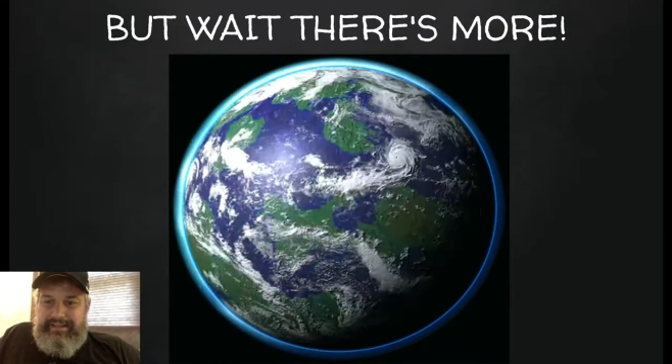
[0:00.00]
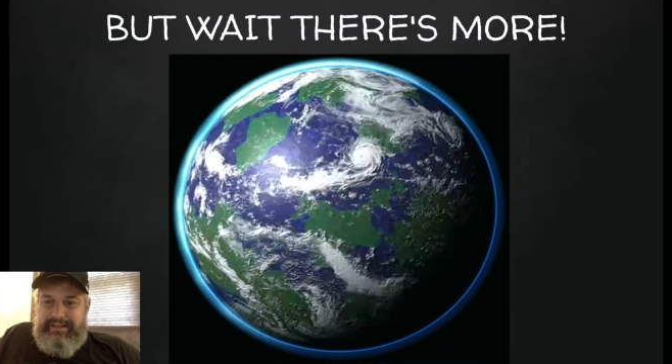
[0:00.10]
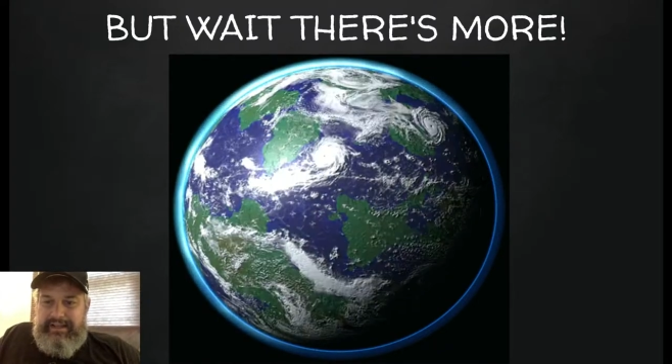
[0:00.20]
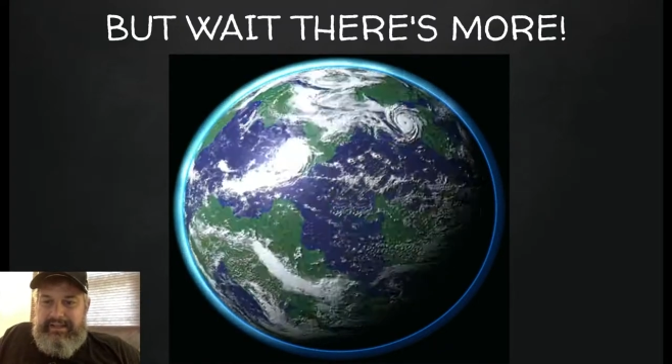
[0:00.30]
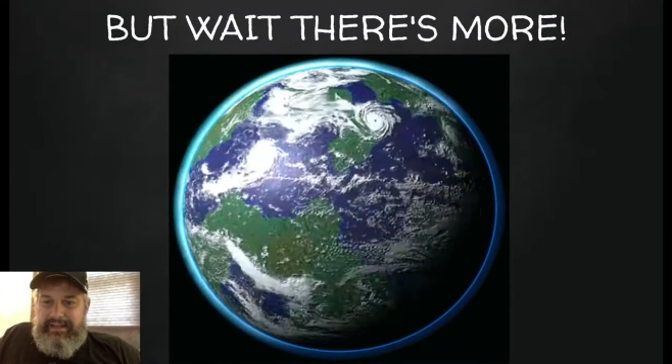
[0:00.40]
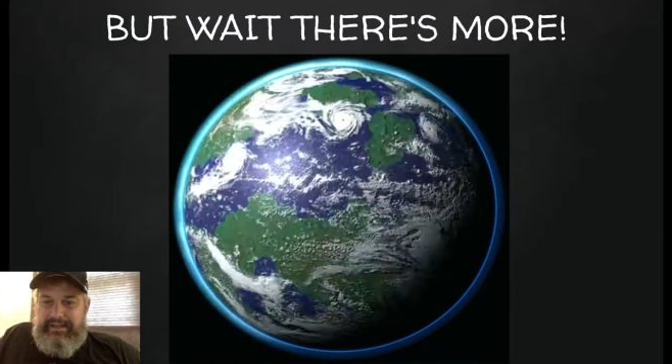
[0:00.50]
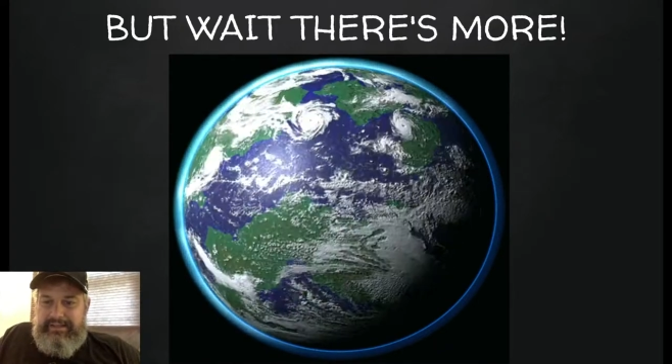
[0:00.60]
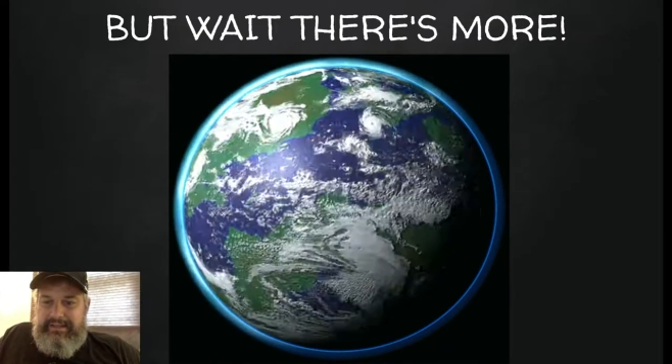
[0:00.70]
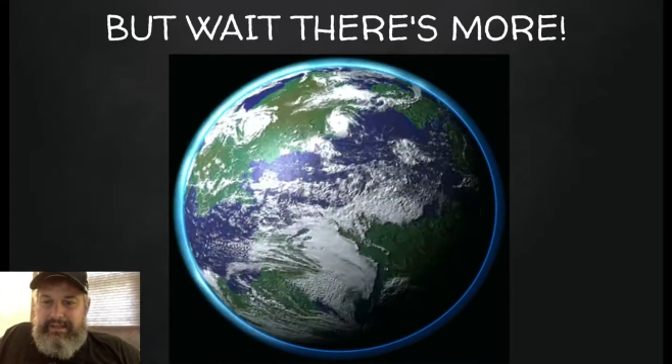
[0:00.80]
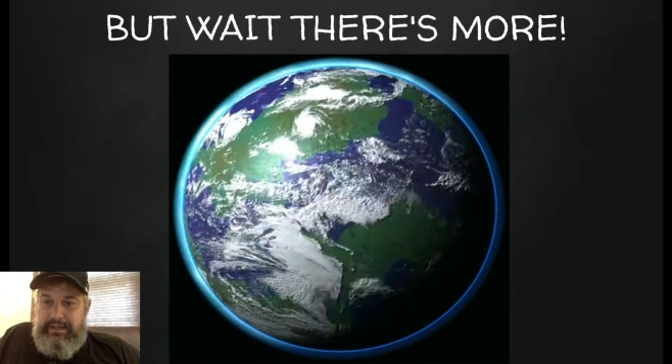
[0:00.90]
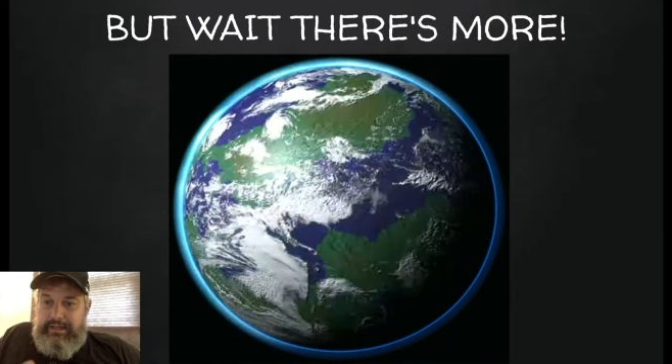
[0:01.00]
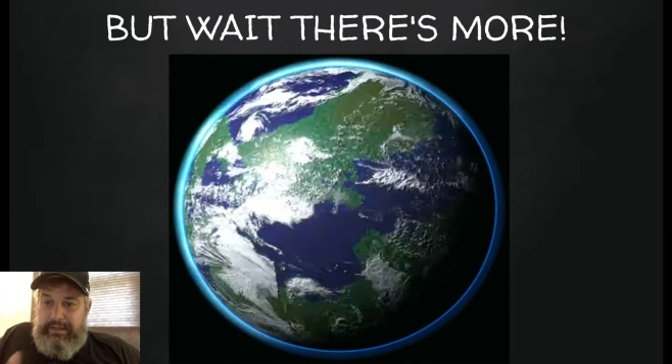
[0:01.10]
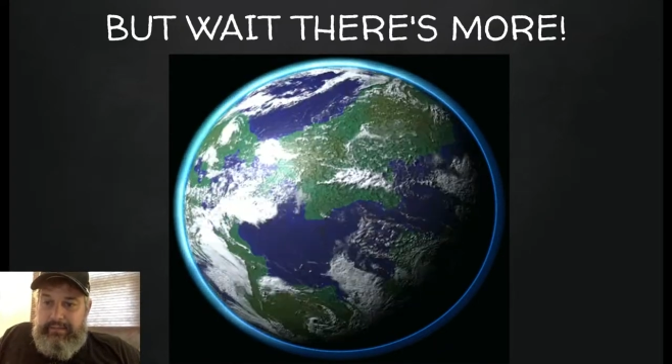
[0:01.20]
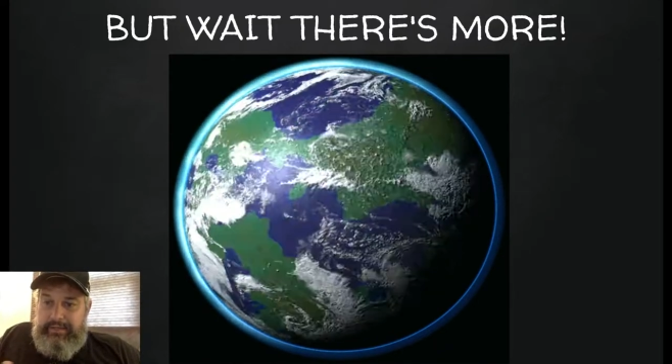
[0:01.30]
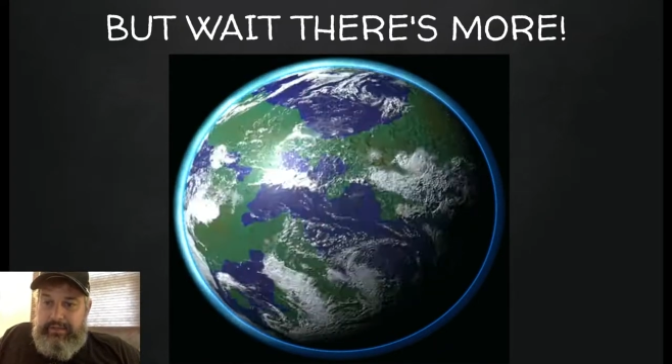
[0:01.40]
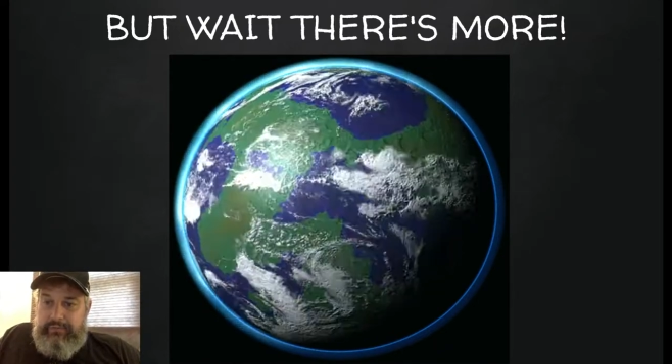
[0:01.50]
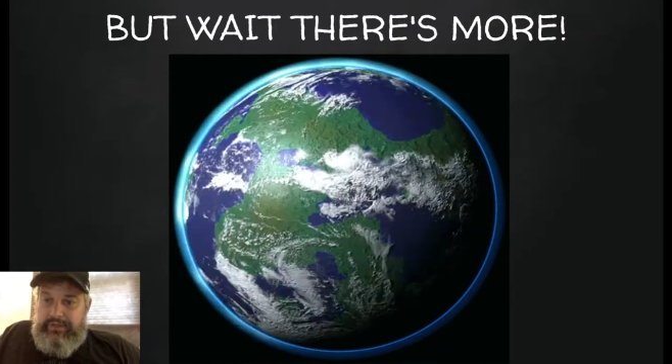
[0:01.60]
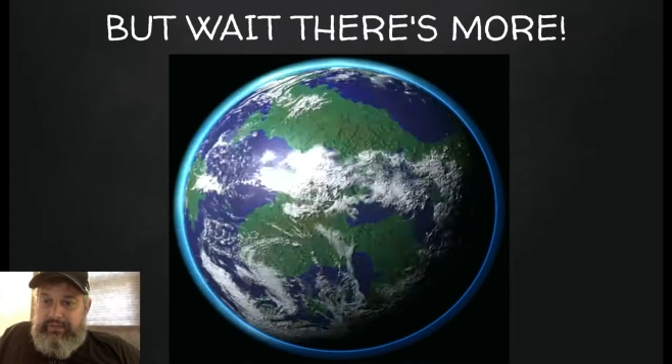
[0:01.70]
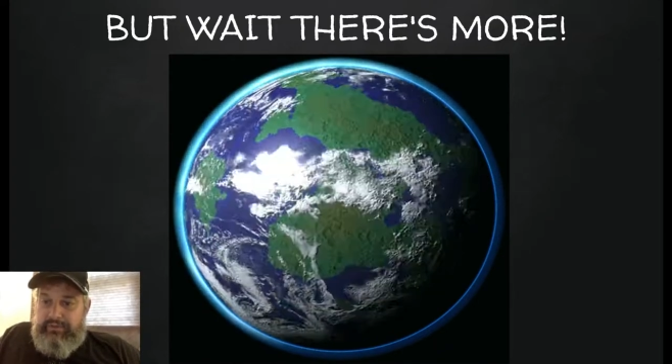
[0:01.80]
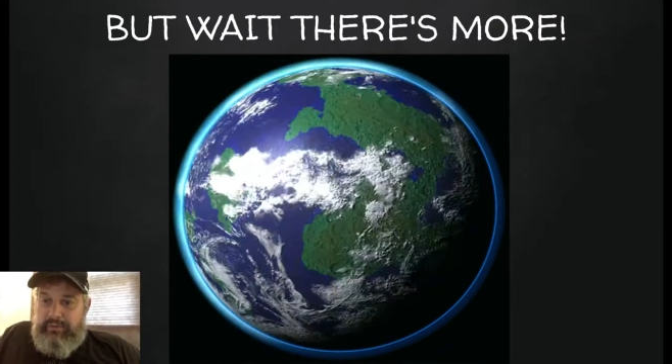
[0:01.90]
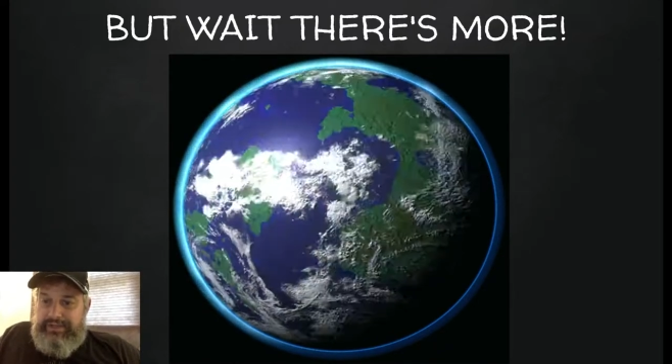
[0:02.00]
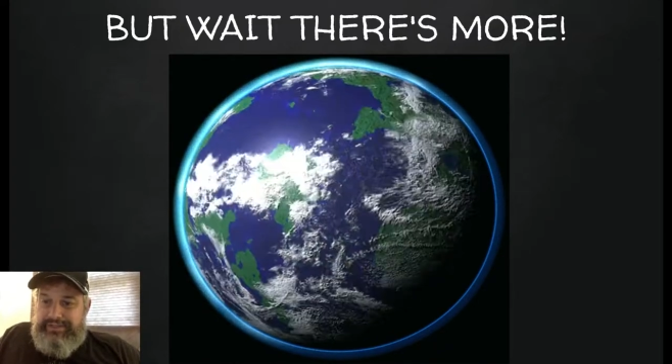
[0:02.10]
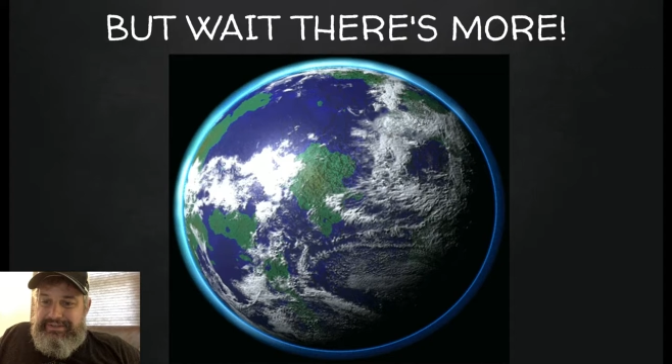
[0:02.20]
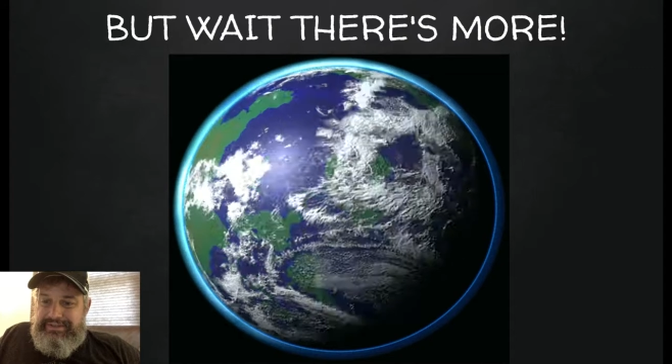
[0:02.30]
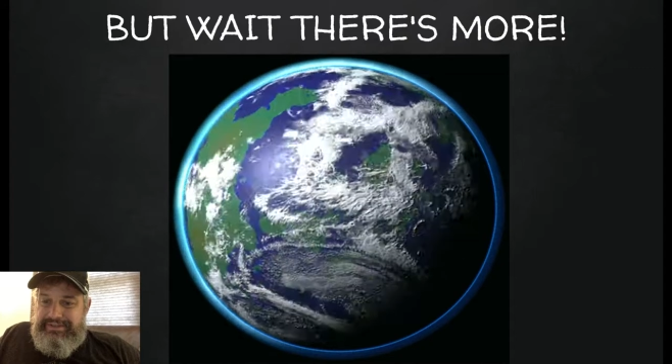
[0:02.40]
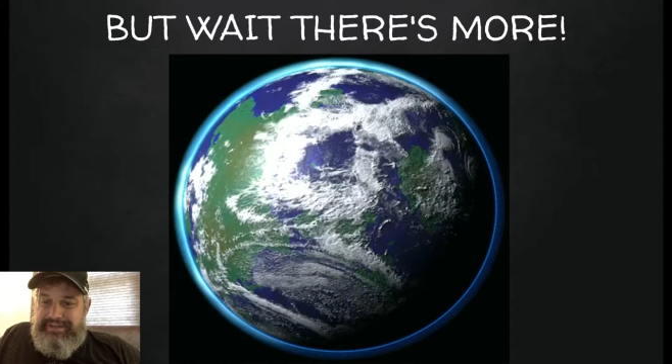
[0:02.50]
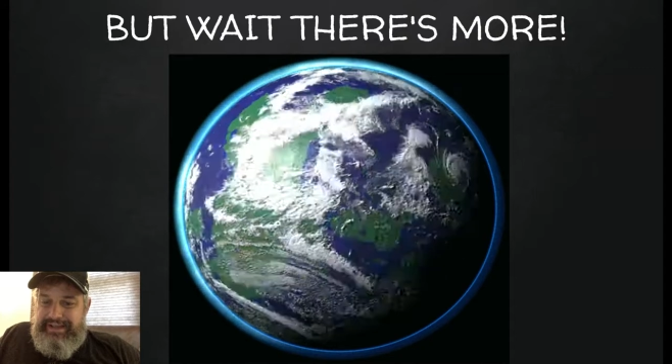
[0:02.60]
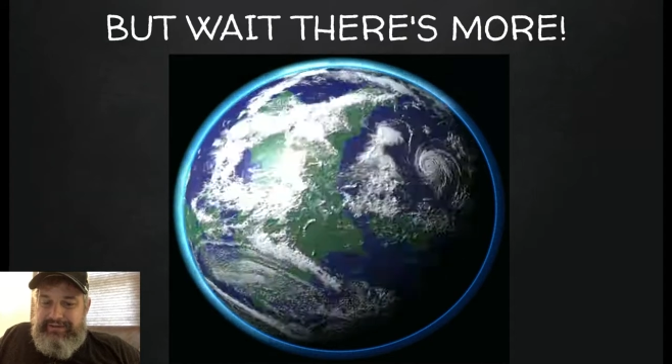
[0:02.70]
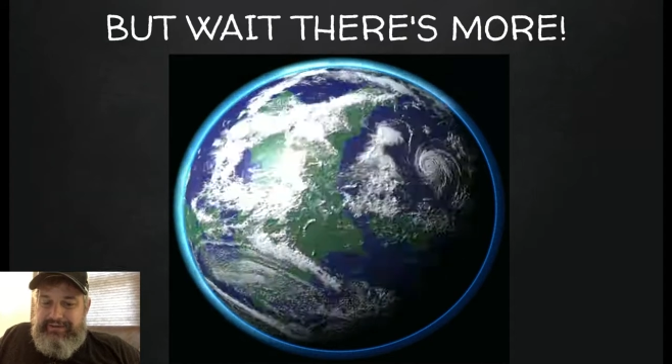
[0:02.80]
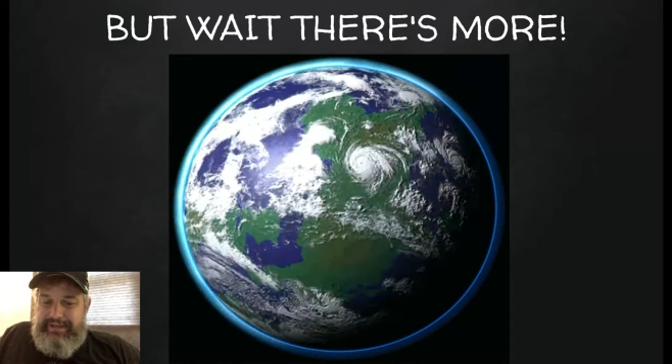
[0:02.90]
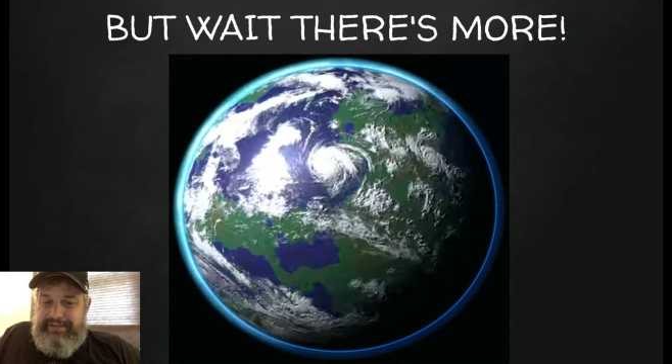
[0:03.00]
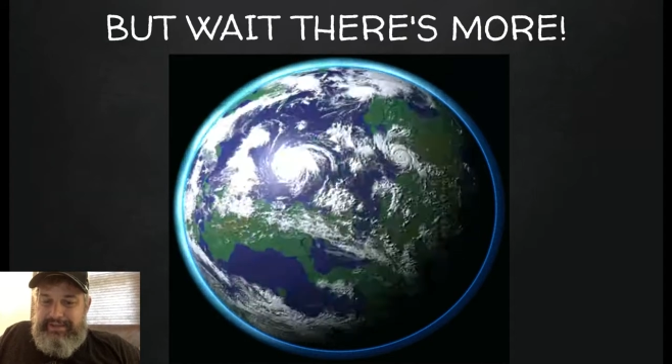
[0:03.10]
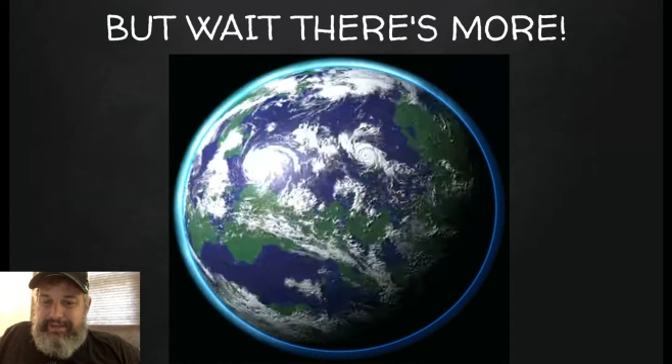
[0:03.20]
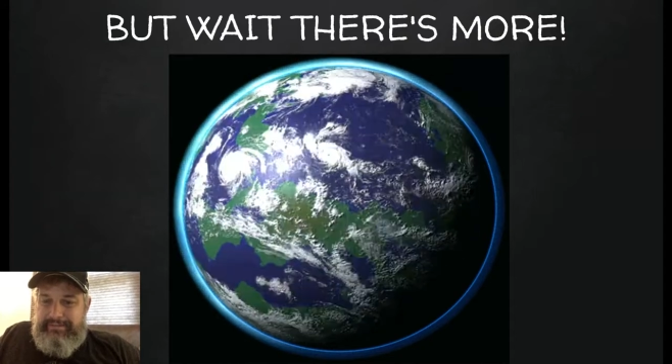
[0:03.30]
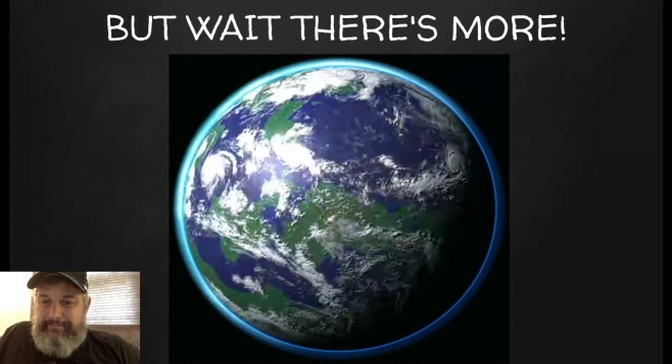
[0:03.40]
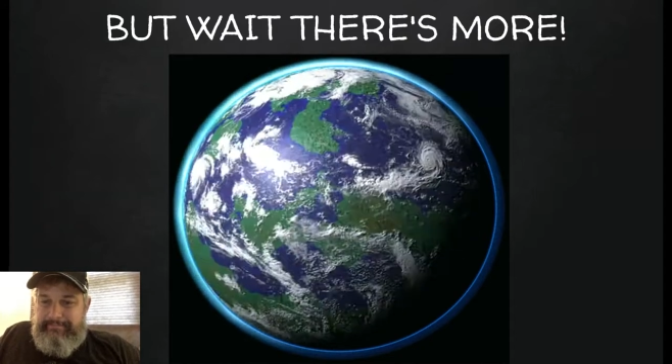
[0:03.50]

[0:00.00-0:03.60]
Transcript: Hey, thanks a lot, guys. Let me know if you have questions. Have a